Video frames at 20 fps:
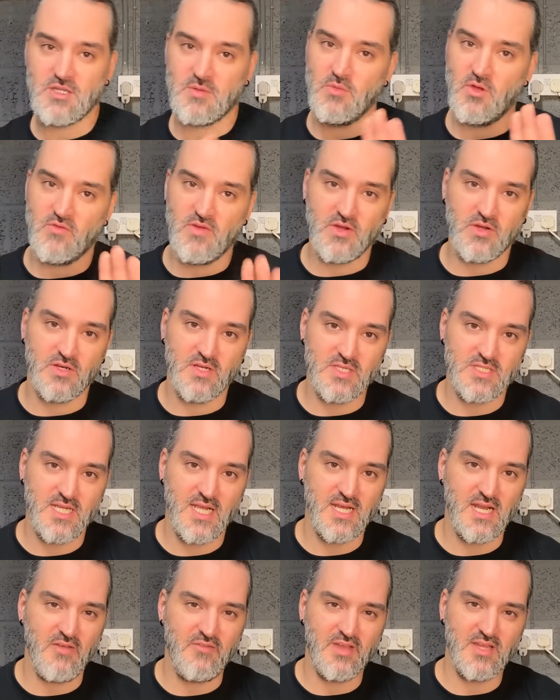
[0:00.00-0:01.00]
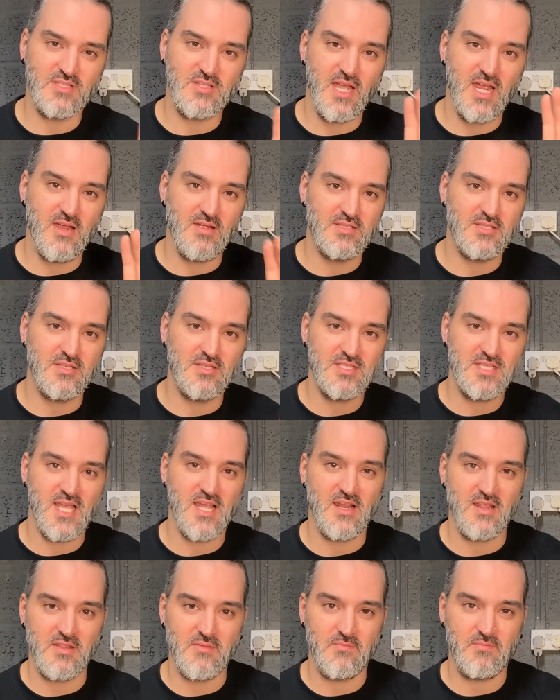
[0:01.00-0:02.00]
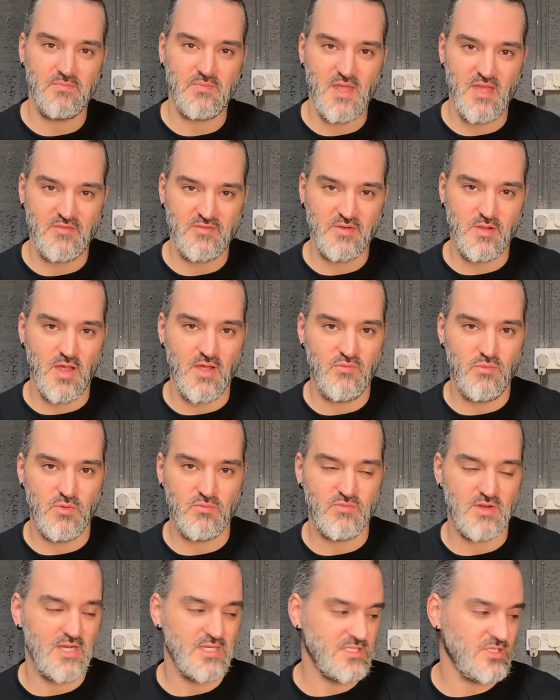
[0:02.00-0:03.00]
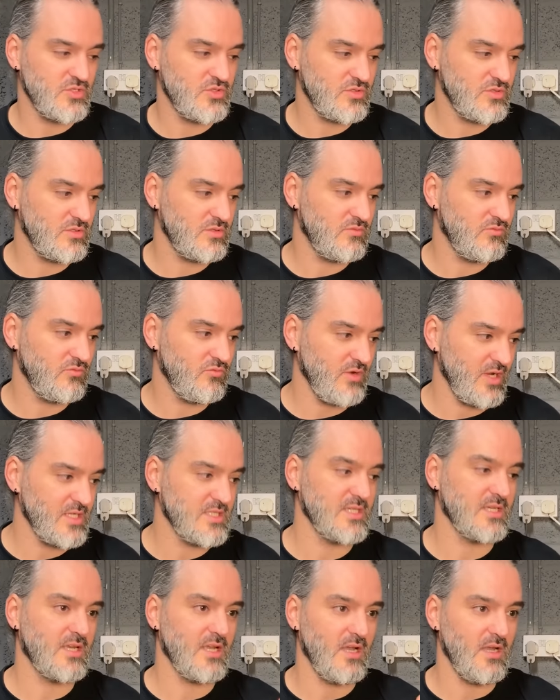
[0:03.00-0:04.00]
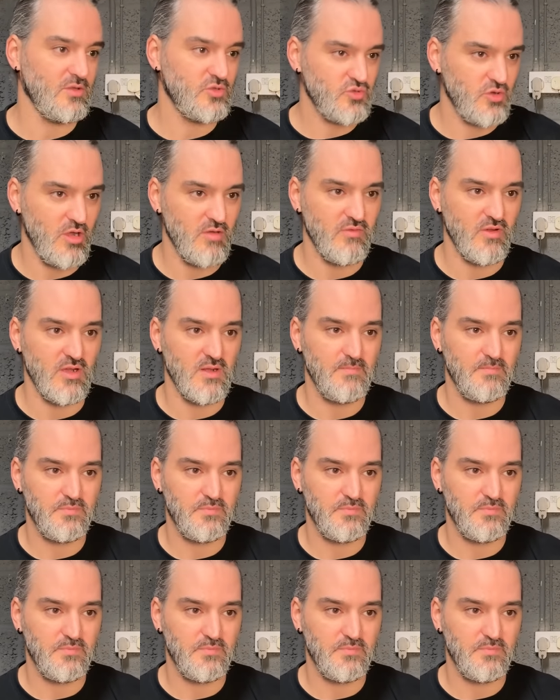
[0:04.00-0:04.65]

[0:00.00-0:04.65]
I'm not very good at saying. I think it's the Ayrton Sienna, the F1 racing car driver.